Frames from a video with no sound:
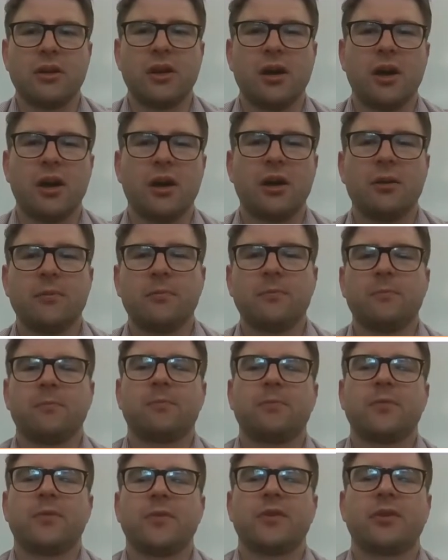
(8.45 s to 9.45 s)

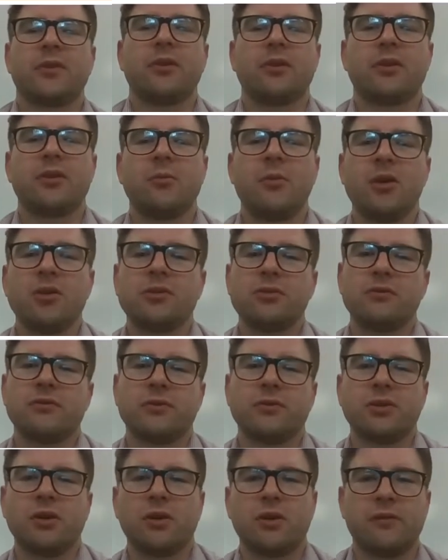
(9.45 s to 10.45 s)
So commercial
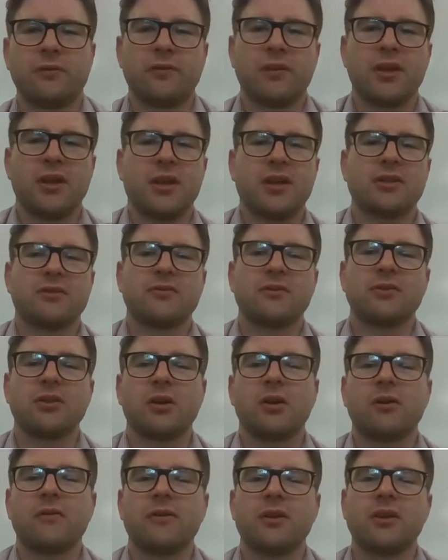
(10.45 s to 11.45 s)
photography is
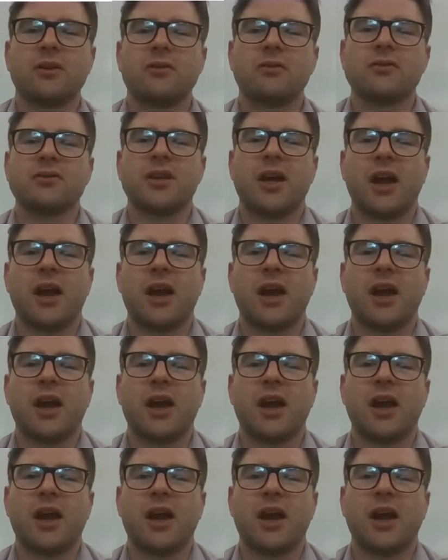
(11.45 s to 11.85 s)
photography used